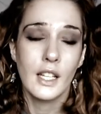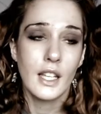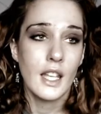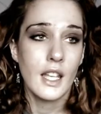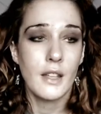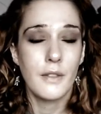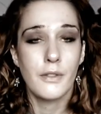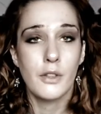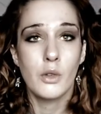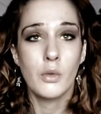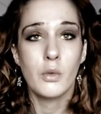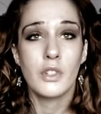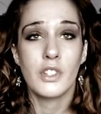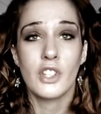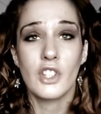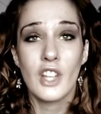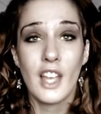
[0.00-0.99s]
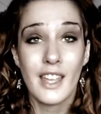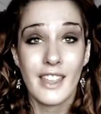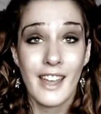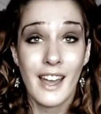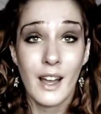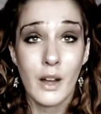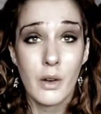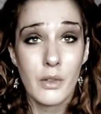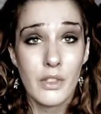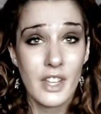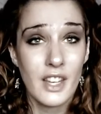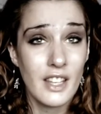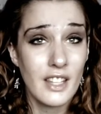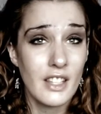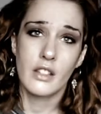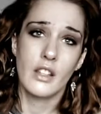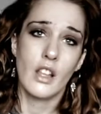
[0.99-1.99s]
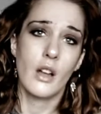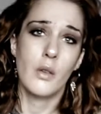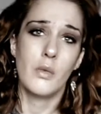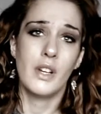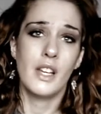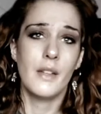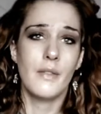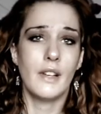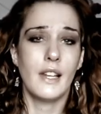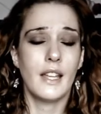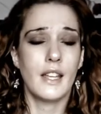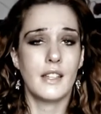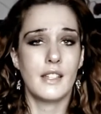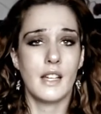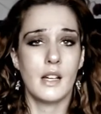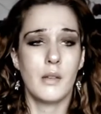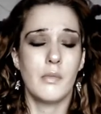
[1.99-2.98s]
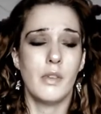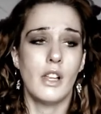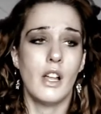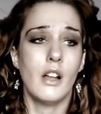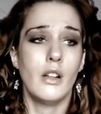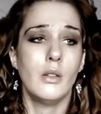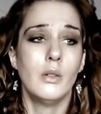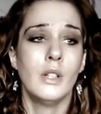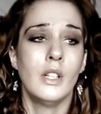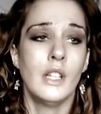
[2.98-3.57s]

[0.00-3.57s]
If you want to check that out, then I will leave a link down below.